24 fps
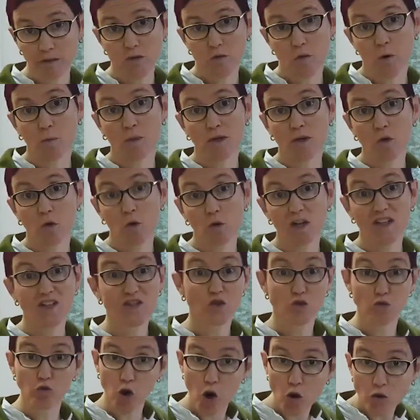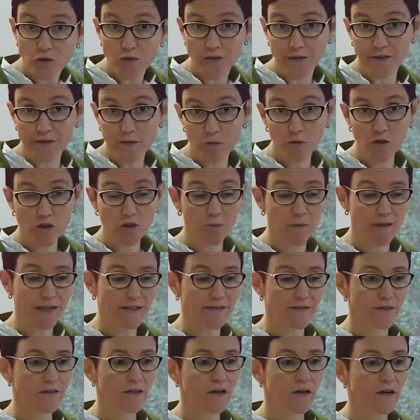It's what we call a zoonosis, which
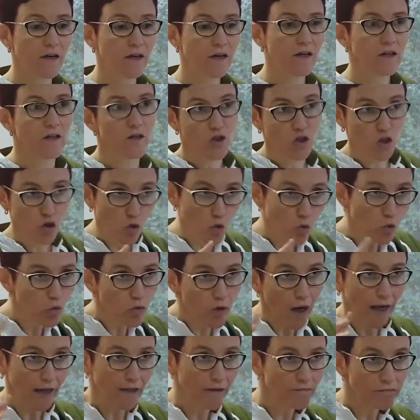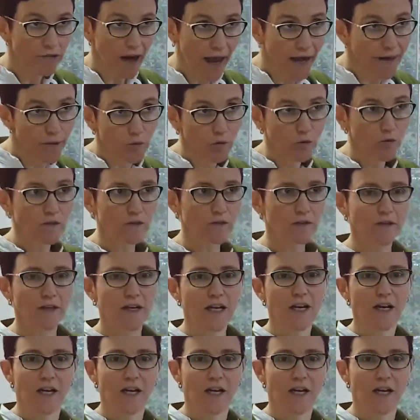means zoo, like animals,